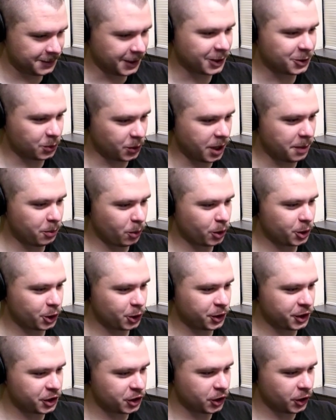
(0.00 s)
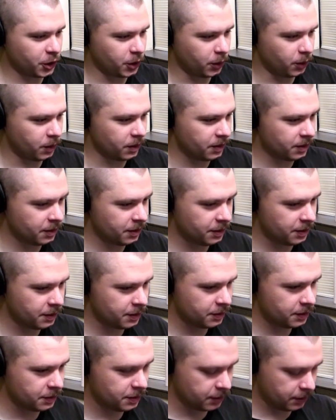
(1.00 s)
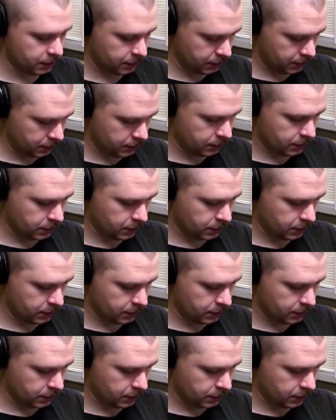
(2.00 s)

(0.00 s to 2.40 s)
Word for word: That's what I'm wondering too. Has been your caretaker